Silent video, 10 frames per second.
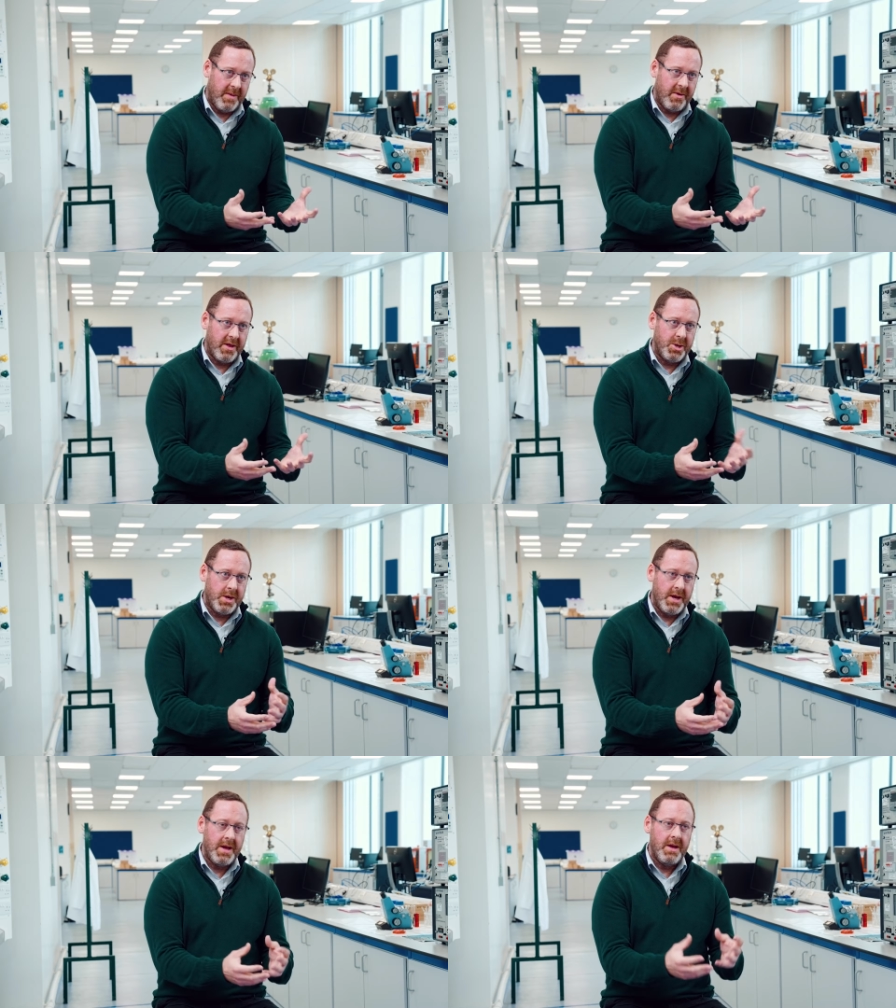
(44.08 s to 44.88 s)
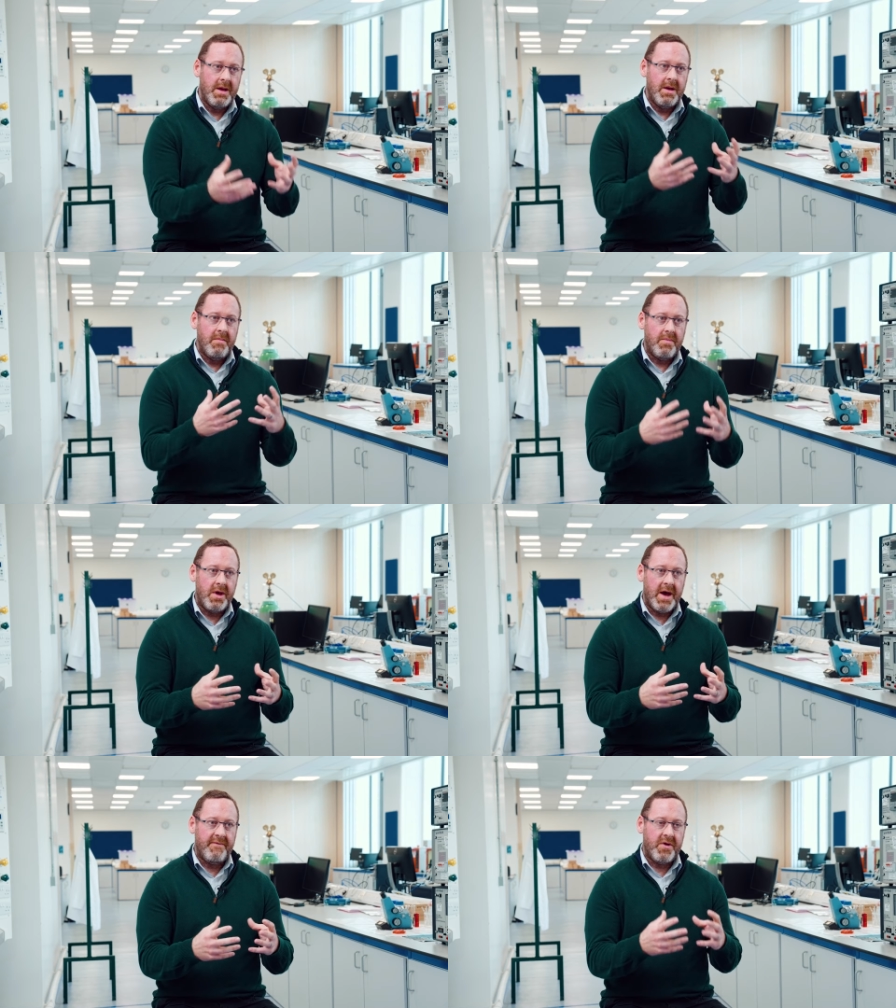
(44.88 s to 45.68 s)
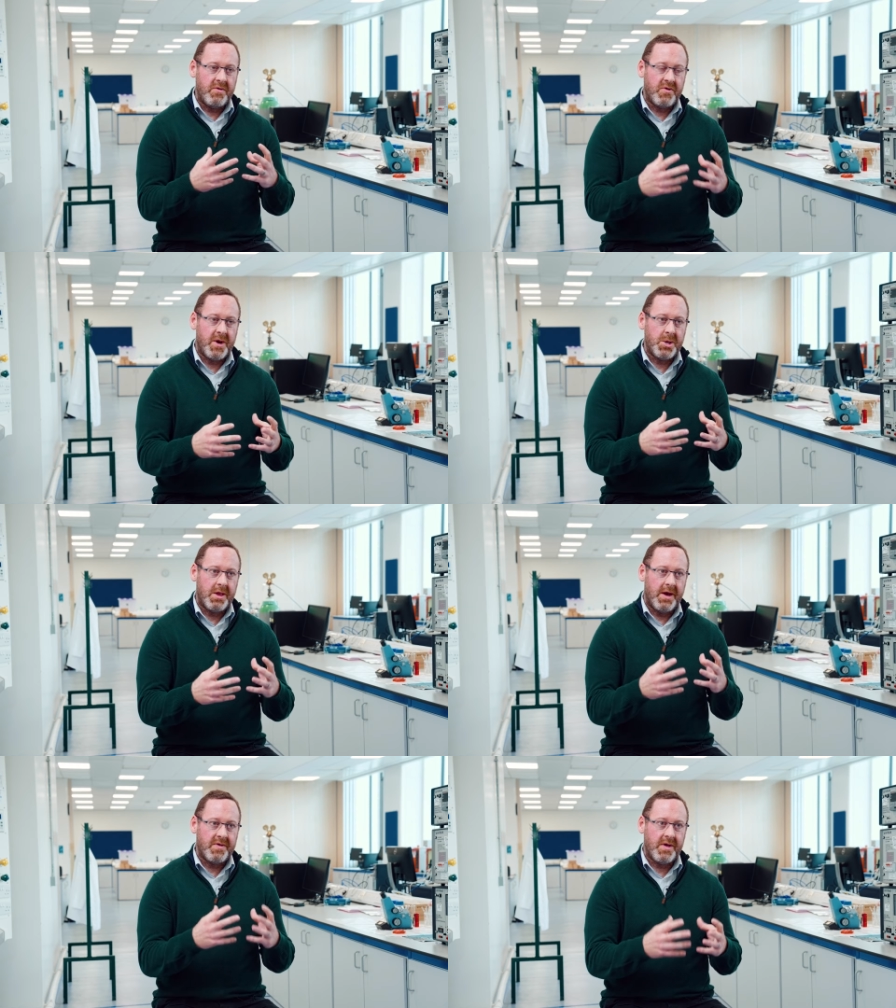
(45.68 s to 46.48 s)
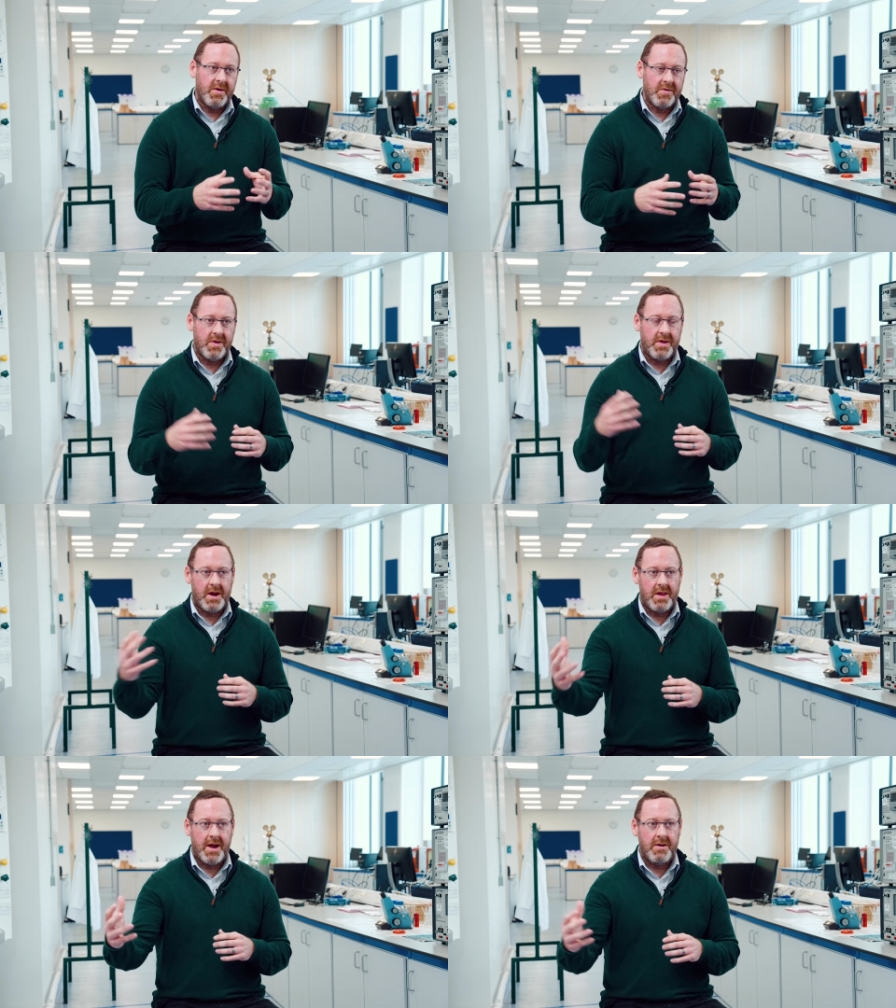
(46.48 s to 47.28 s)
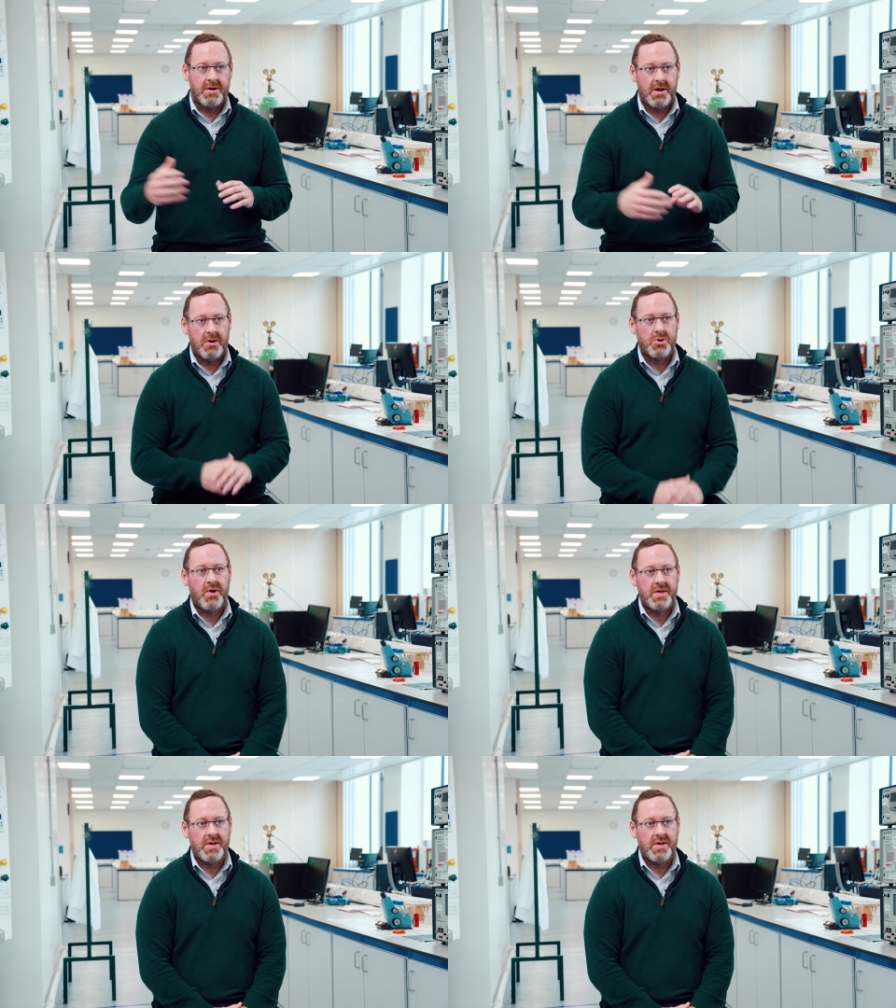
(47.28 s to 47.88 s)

chemical engineer, but you have those specialized skills that then allow you to go and